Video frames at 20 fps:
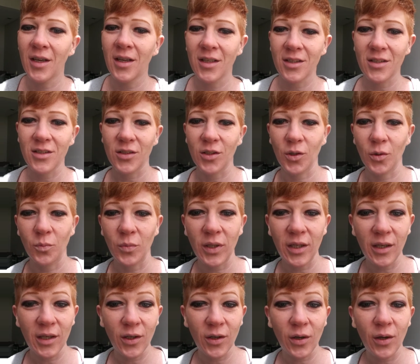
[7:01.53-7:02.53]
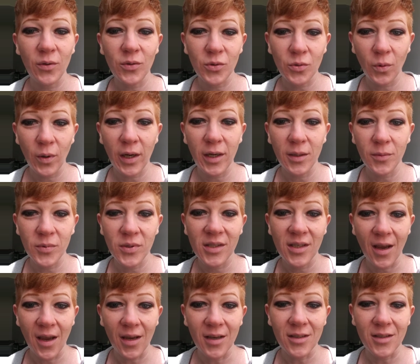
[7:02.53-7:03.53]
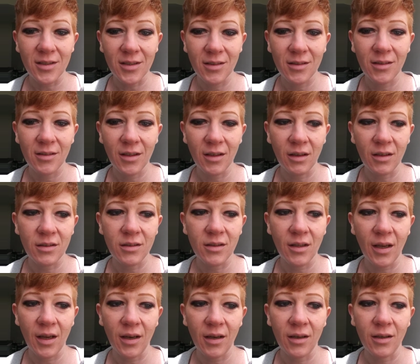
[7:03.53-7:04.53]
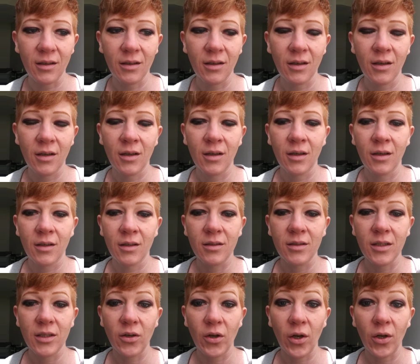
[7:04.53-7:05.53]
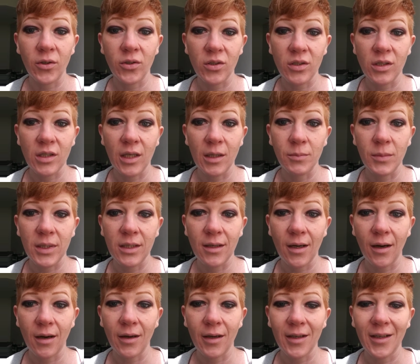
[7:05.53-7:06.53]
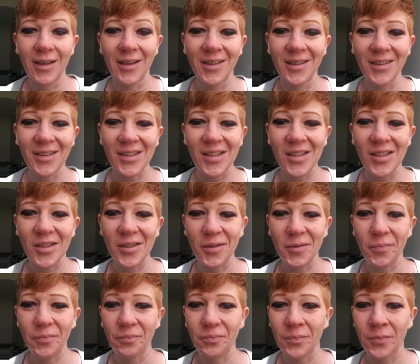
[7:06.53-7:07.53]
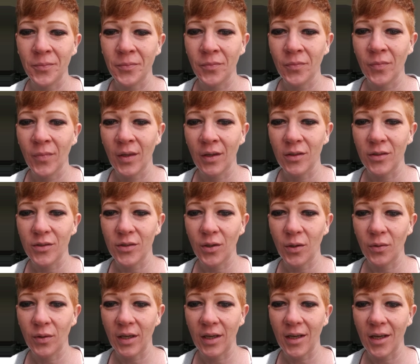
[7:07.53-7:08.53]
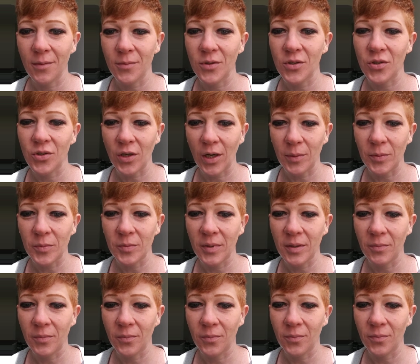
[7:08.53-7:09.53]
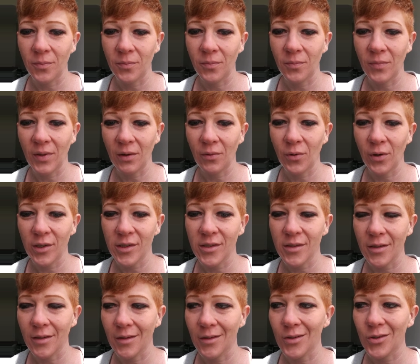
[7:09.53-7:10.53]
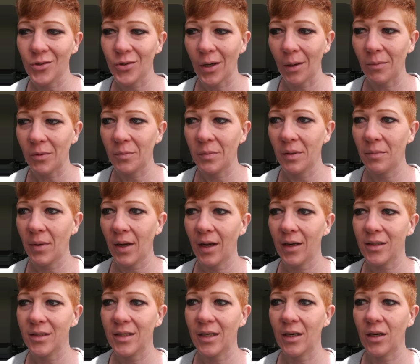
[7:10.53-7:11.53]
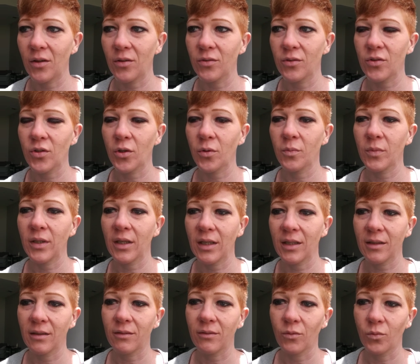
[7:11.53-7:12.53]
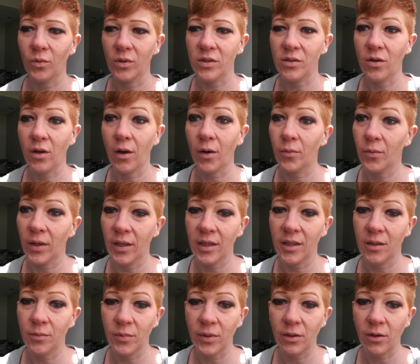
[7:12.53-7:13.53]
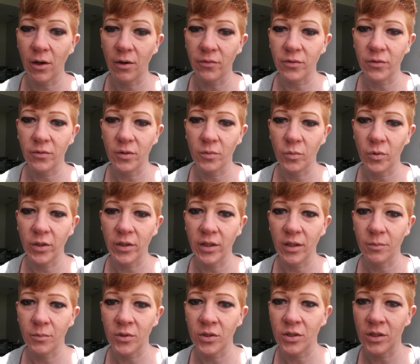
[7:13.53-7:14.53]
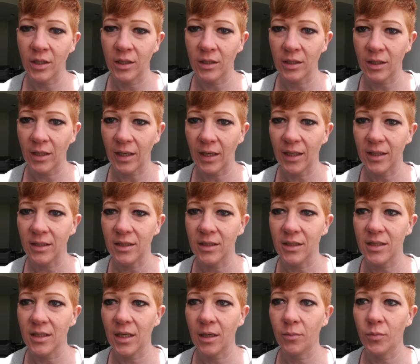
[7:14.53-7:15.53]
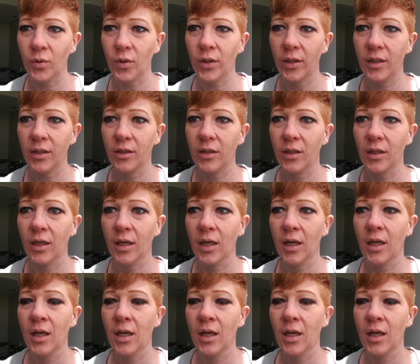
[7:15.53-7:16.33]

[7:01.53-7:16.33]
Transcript: still be here. I was quite upset that they did not just let me die. So they came and strapped me. They rushed in and strapped me back down, told me I was not ready to be off of the breathing machine, that I had to stay put. And